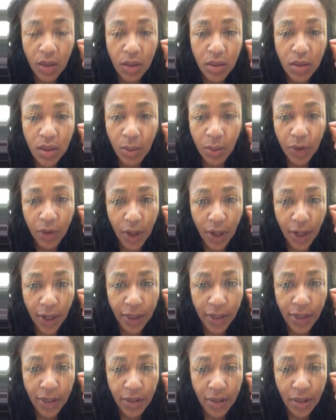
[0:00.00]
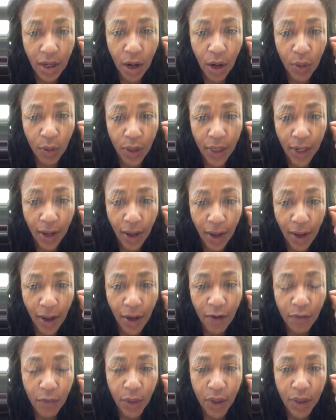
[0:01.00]
Some of the ideas I already
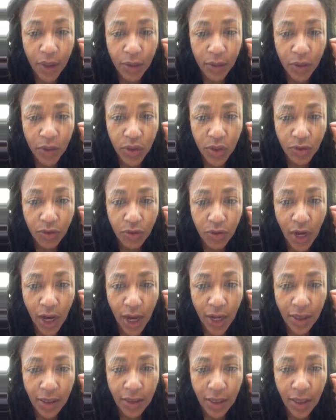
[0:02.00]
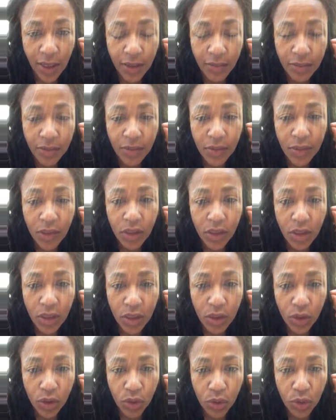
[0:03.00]
have, but it was the fact that
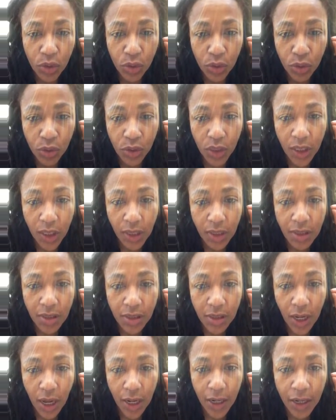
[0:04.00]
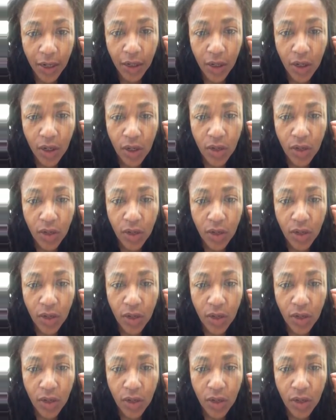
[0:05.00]
she's truly excited.